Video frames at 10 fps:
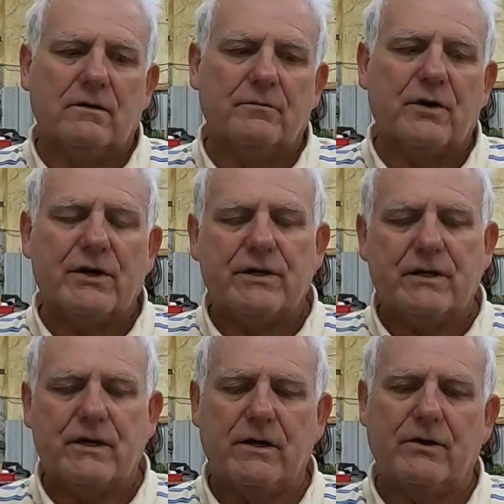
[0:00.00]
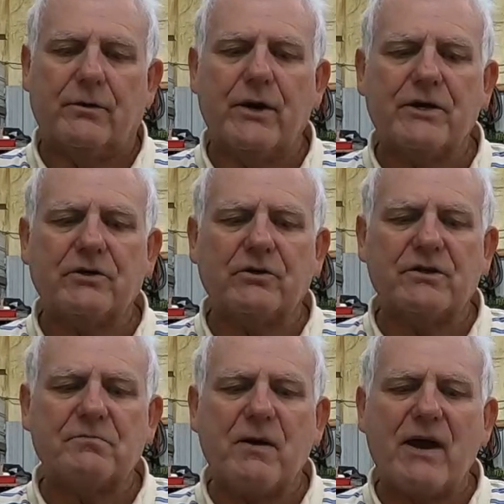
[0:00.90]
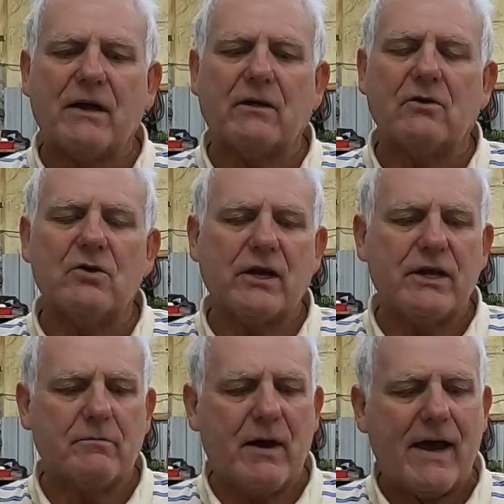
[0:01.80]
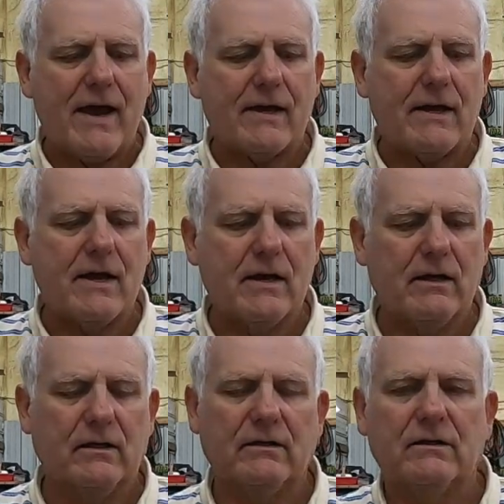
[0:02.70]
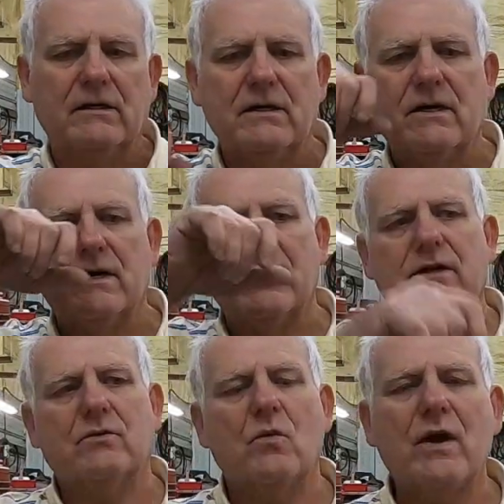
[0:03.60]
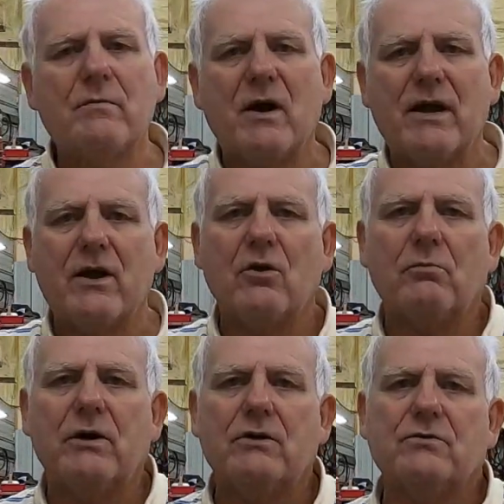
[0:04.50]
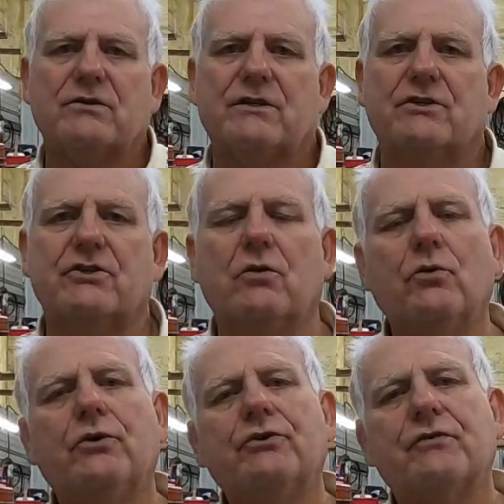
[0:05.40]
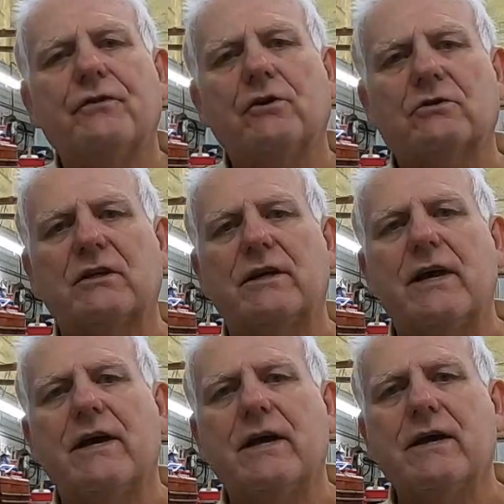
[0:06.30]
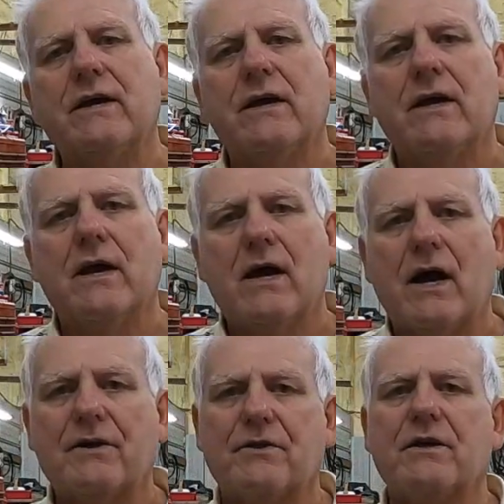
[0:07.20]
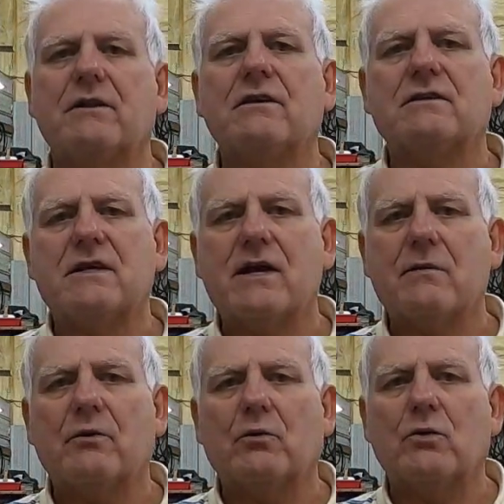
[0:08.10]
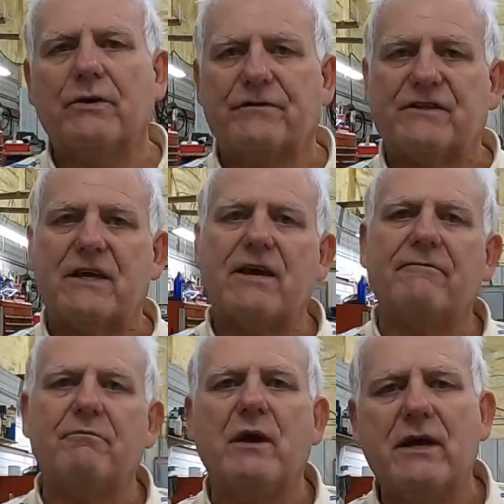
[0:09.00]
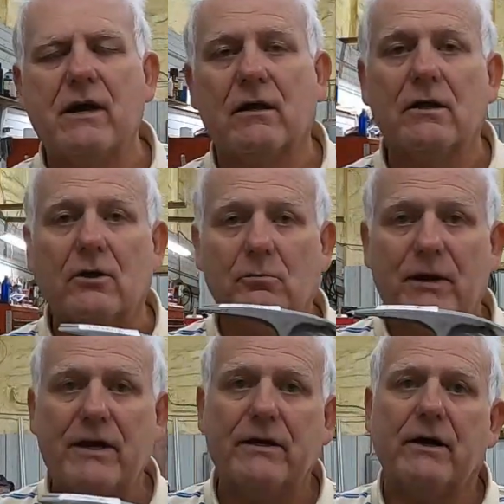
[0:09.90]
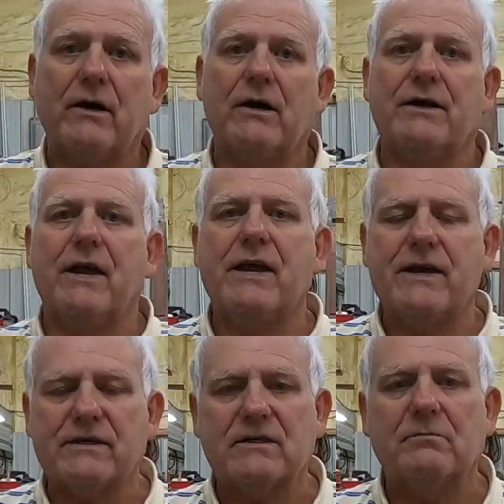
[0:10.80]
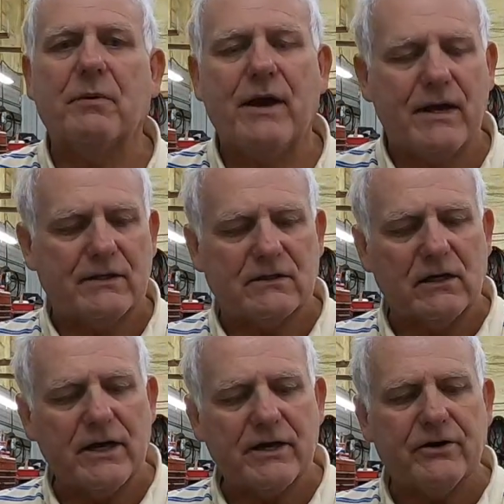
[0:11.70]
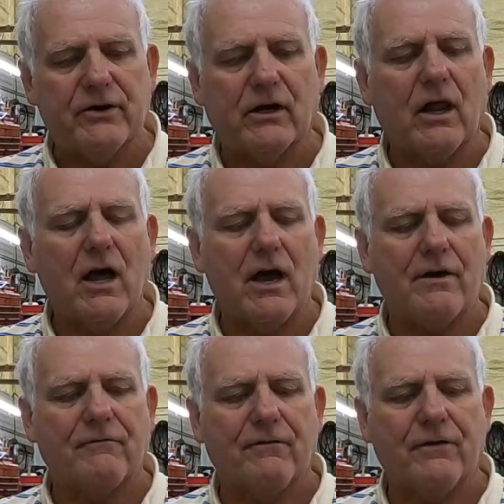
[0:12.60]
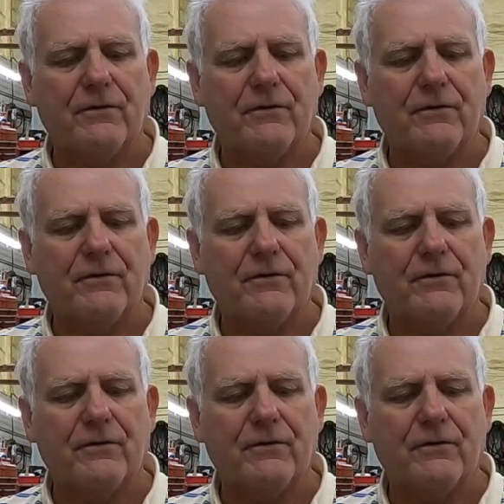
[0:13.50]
But retrospect, looking back, and the way my elbows and shoulders feel today, I think this hammer would have saved me a little bit on aches and pains later in life.